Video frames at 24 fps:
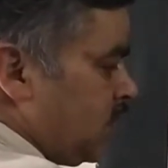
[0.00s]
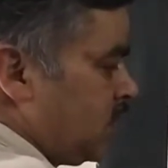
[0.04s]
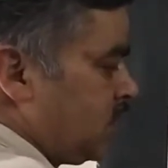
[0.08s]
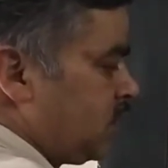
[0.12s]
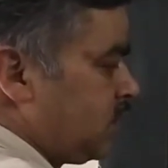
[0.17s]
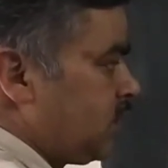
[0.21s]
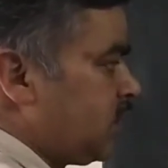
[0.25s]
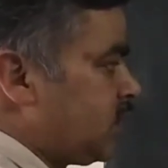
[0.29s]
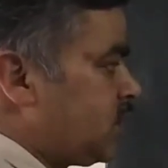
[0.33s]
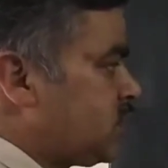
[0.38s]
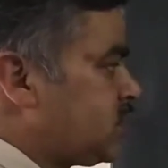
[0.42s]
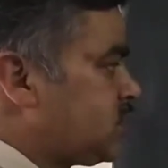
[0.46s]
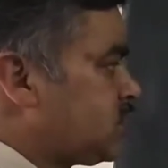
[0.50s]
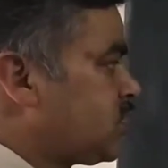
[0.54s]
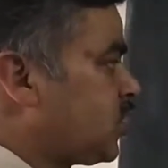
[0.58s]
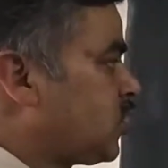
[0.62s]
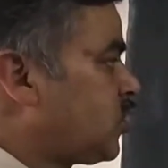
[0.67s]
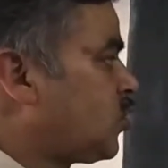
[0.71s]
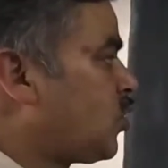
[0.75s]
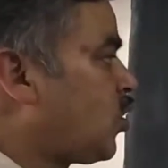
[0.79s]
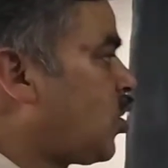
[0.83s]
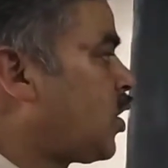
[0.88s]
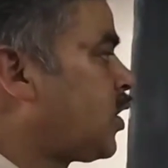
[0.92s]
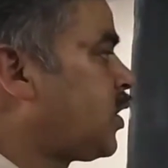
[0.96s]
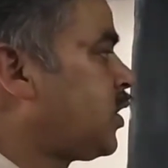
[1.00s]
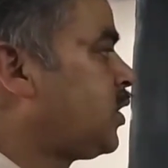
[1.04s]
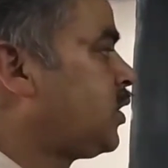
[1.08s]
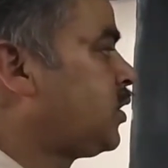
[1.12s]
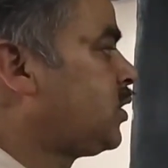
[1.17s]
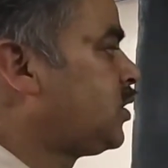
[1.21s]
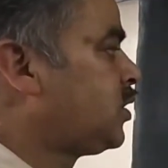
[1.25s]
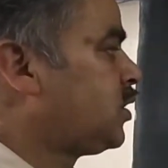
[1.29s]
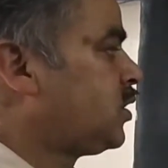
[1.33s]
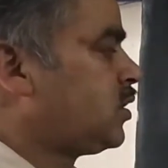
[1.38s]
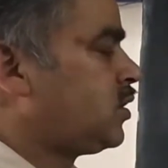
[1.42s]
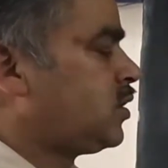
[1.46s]
that is the chord
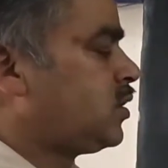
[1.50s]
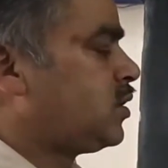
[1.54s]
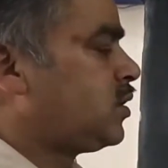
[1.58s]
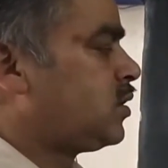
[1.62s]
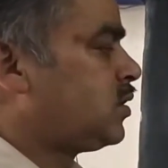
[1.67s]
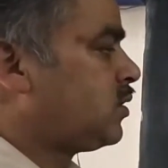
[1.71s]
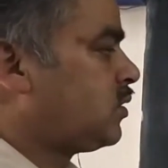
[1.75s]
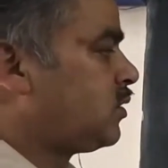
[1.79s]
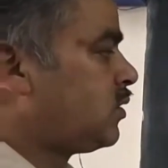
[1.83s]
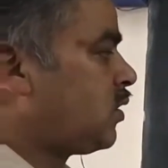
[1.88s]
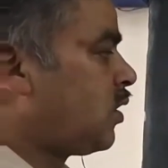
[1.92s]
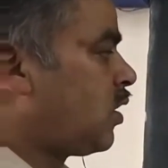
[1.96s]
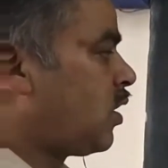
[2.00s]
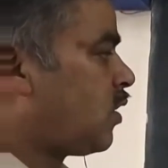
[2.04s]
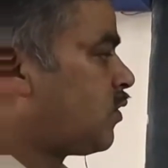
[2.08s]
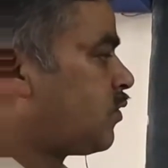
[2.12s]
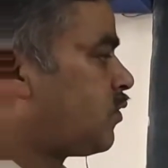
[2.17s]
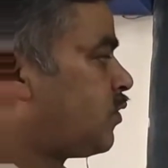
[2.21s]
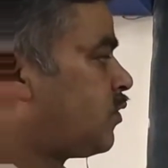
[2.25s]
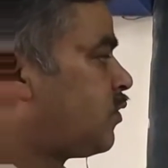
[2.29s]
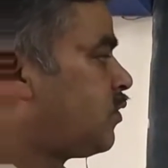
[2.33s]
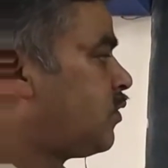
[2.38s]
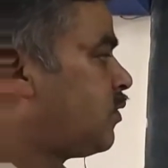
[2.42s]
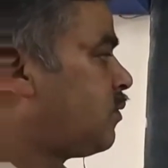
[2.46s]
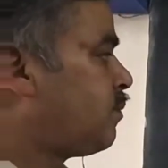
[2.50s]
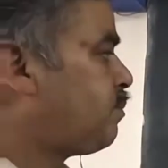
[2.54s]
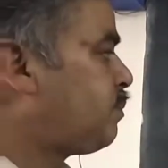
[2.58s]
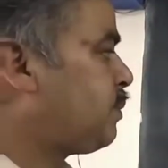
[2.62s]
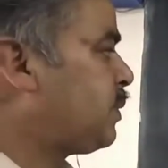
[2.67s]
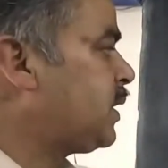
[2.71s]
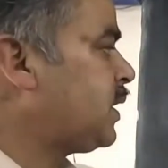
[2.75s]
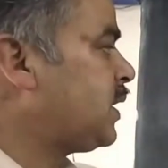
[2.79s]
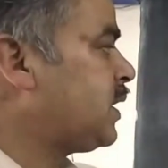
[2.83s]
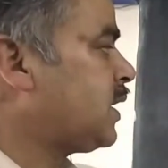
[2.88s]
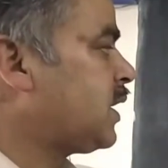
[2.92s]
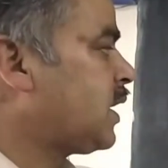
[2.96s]
of
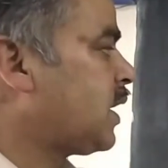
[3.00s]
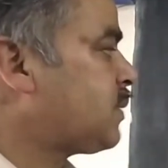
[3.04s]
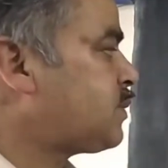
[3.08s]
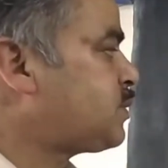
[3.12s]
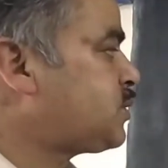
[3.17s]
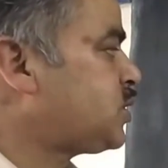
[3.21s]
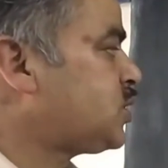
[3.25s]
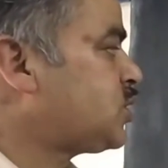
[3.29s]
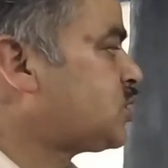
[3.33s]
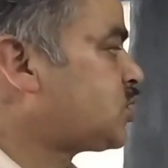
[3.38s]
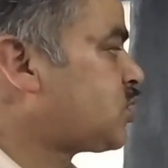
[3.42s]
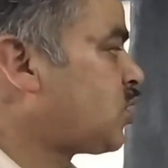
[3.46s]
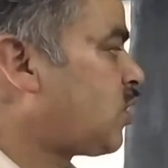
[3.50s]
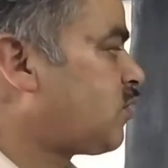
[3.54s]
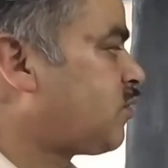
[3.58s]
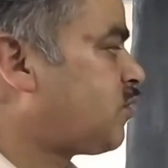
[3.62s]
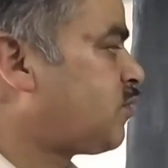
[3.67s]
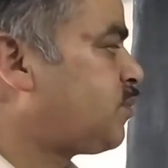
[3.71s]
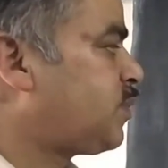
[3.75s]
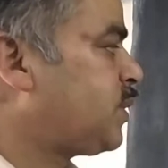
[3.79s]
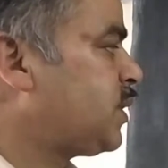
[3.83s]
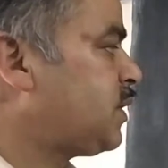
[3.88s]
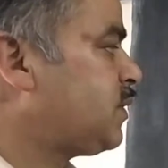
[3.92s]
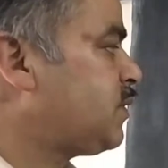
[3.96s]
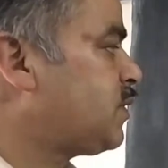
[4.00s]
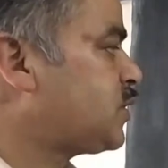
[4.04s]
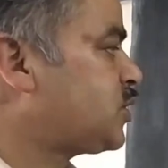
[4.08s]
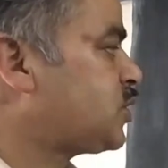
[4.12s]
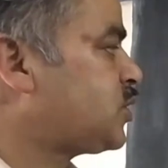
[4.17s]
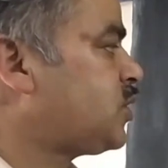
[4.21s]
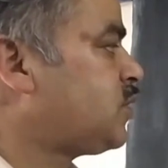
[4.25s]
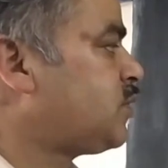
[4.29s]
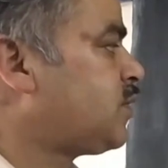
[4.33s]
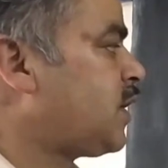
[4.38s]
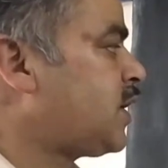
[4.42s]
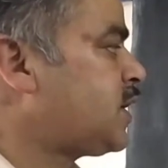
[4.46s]
P, abscissa of P, which
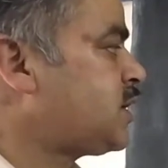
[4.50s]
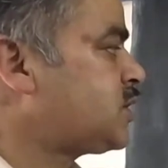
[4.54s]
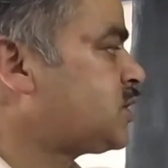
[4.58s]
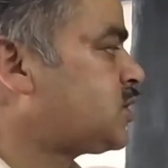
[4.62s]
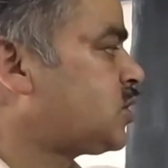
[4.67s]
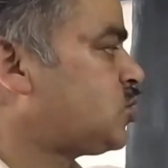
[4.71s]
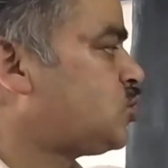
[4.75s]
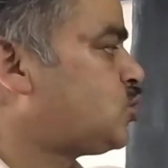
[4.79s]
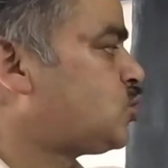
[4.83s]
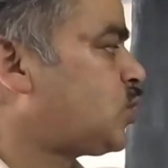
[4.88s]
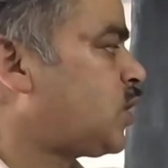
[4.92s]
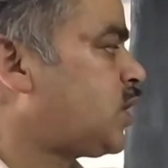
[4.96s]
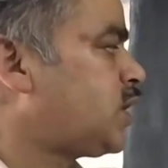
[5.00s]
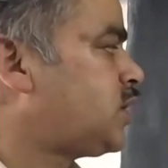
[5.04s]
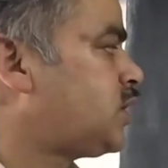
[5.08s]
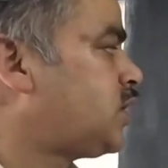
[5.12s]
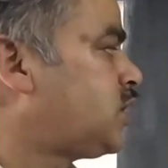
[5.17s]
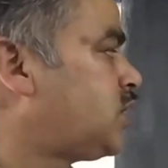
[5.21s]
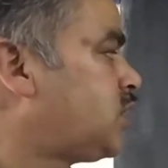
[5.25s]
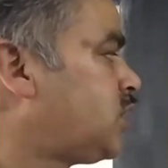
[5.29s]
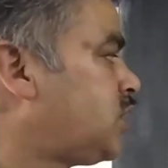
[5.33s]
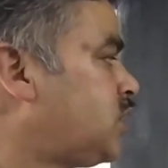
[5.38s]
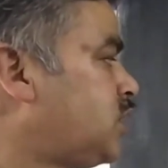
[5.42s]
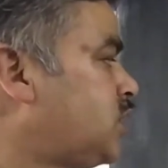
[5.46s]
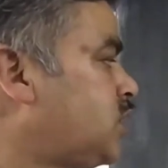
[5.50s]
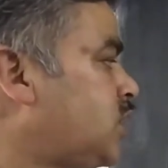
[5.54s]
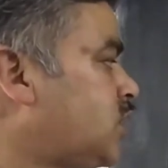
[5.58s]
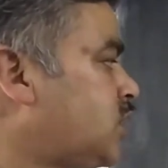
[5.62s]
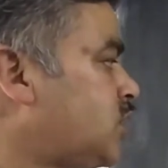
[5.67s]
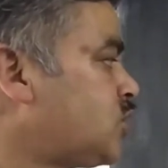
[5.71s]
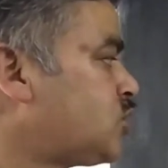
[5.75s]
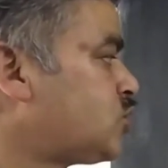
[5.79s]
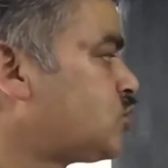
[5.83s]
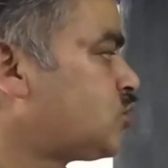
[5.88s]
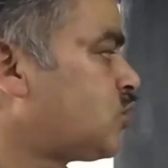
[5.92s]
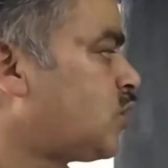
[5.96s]
divides the join in the
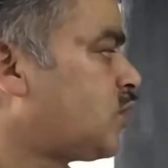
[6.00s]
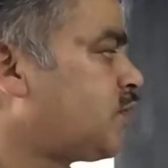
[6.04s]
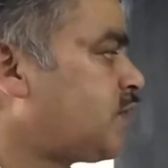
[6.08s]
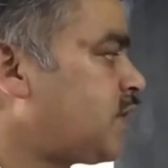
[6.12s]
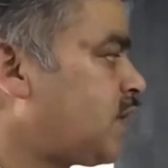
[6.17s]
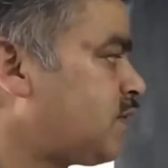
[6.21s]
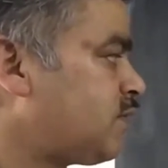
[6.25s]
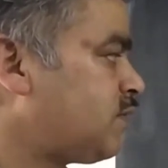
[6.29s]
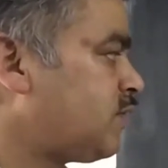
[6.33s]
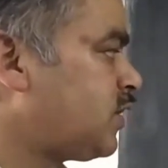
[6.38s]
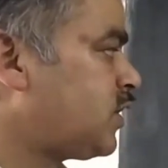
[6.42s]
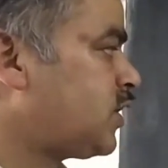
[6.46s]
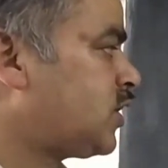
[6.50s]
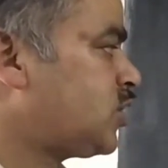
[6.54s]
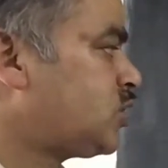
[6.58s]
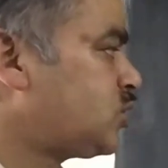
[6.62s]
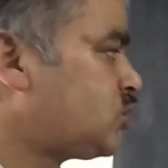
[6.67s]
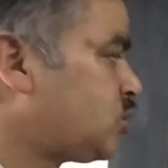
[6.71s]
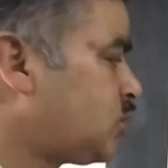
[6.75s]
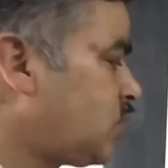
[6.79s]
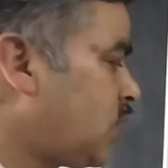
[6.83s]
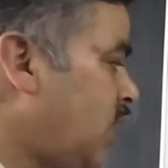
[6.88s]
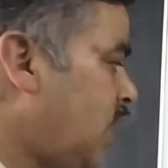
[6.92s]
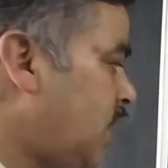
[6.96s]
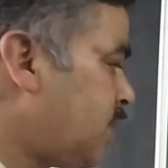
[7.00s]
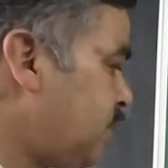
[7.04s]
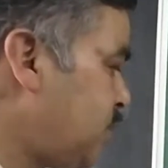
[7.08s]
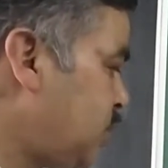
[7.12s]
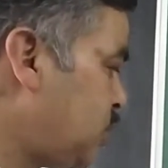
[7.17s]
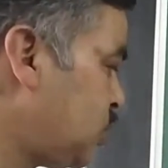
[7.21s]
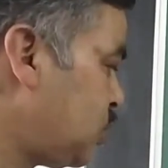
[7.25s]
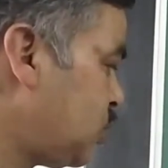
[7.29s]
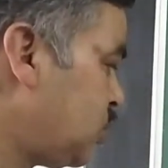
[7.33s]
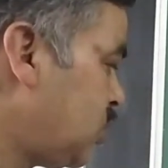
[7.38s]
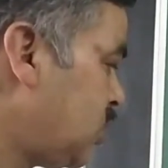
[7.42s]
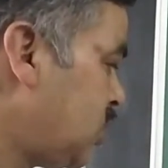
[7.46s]
ratio of M1 ratio
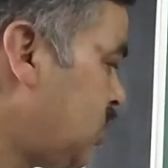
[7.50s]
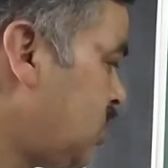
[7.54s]
M2.